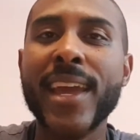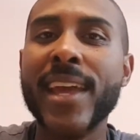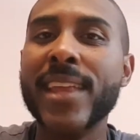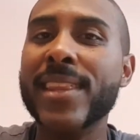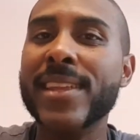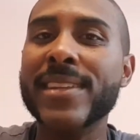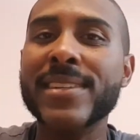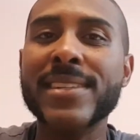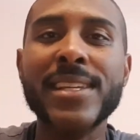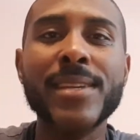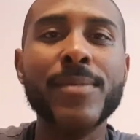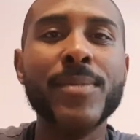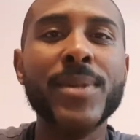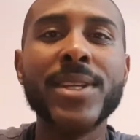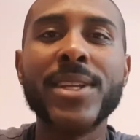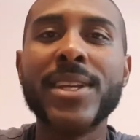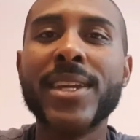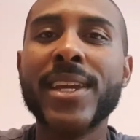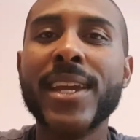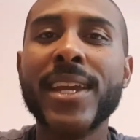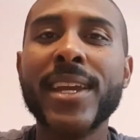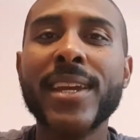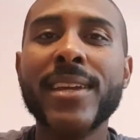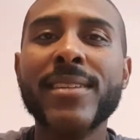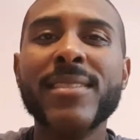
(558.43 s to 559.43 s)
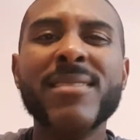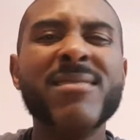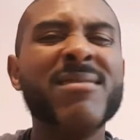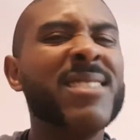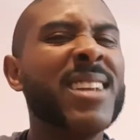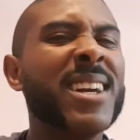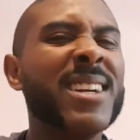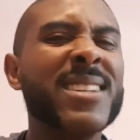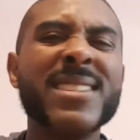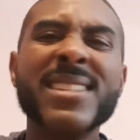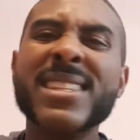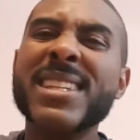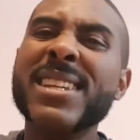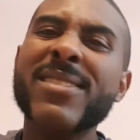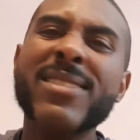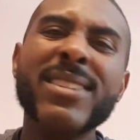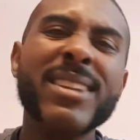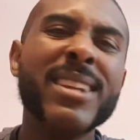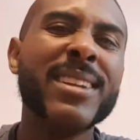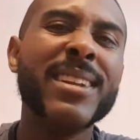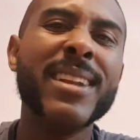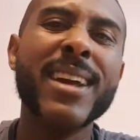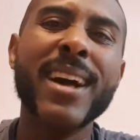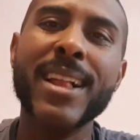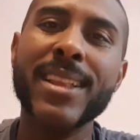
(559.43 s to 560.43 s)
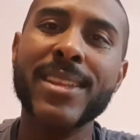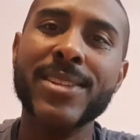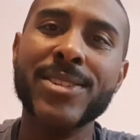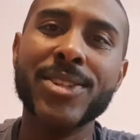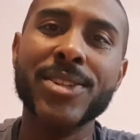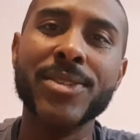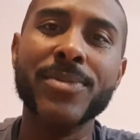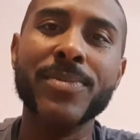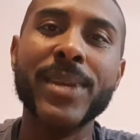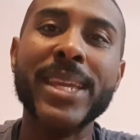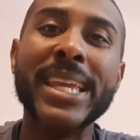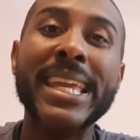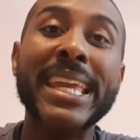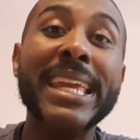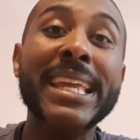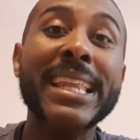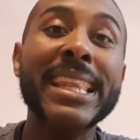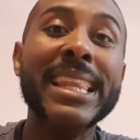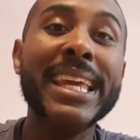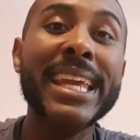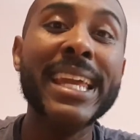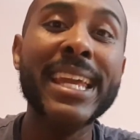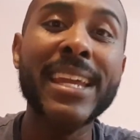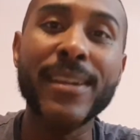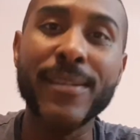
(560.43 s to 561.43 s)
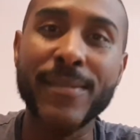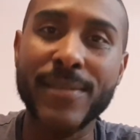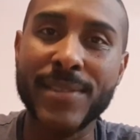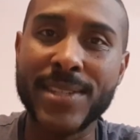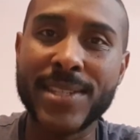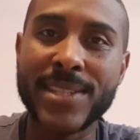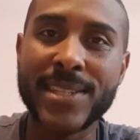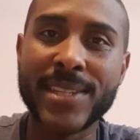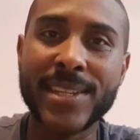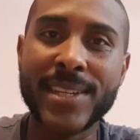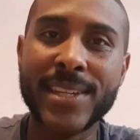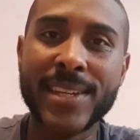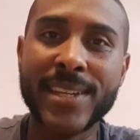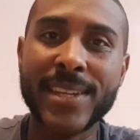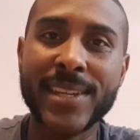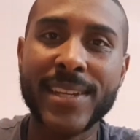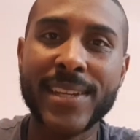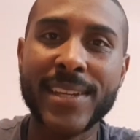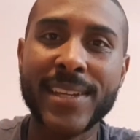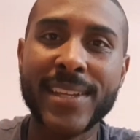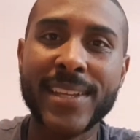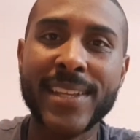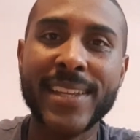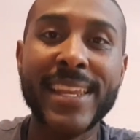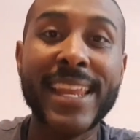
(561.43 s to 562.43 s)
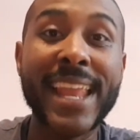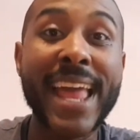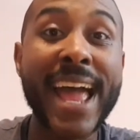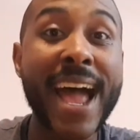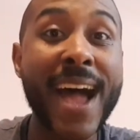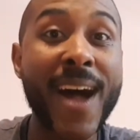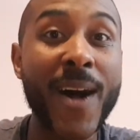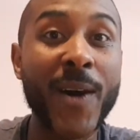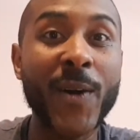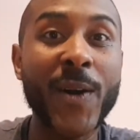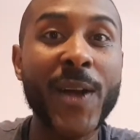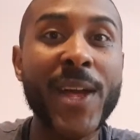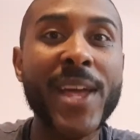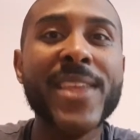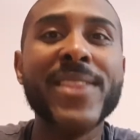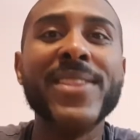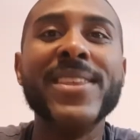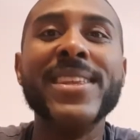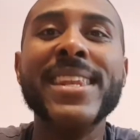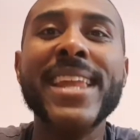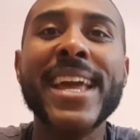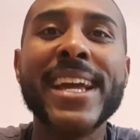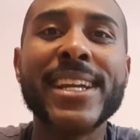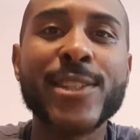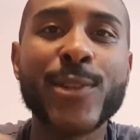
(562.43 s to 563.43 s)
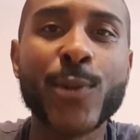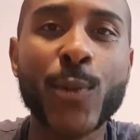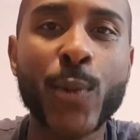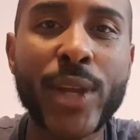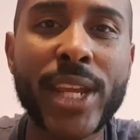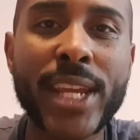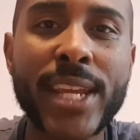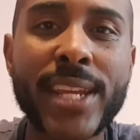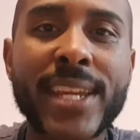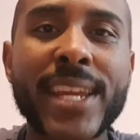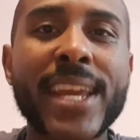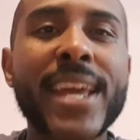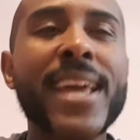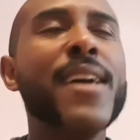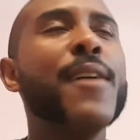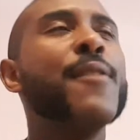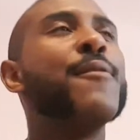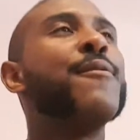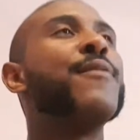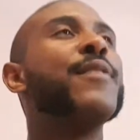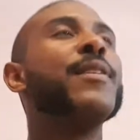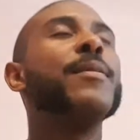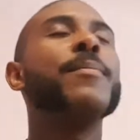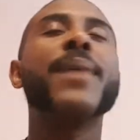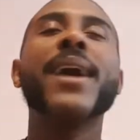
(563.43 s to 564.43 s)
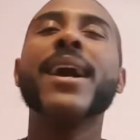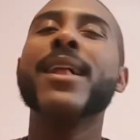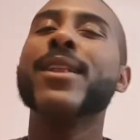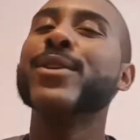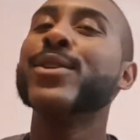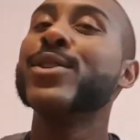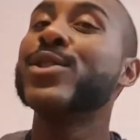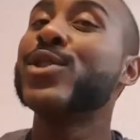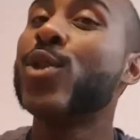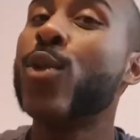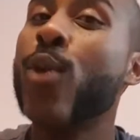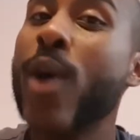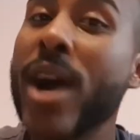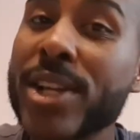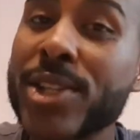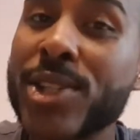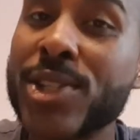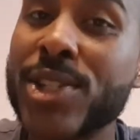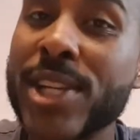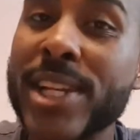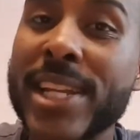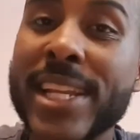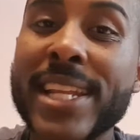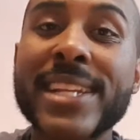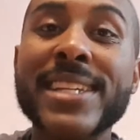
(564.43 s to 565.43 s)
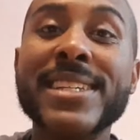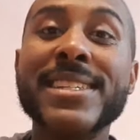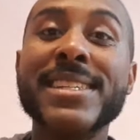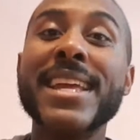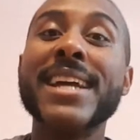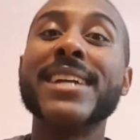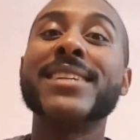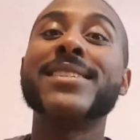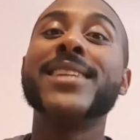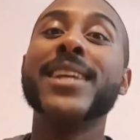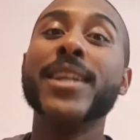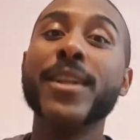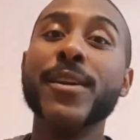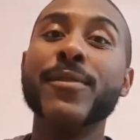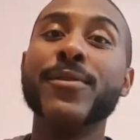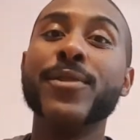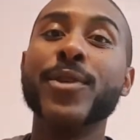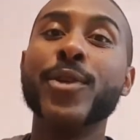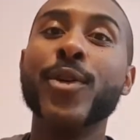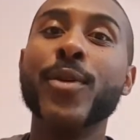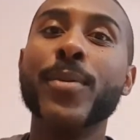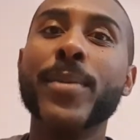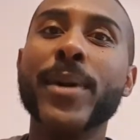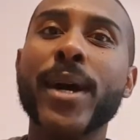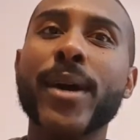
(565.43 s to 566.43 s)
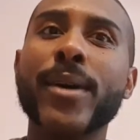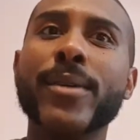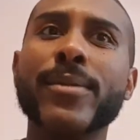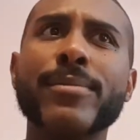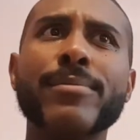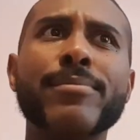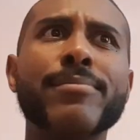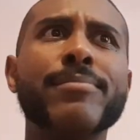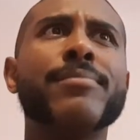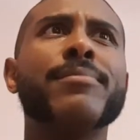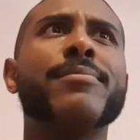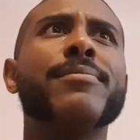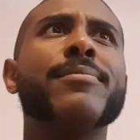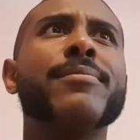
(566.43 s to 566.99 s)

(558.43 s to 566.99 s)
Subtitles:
and the Demon King doesn't even acknowledge him. He leaves. Now, the next week, Finn Balor is questioned in his next interview about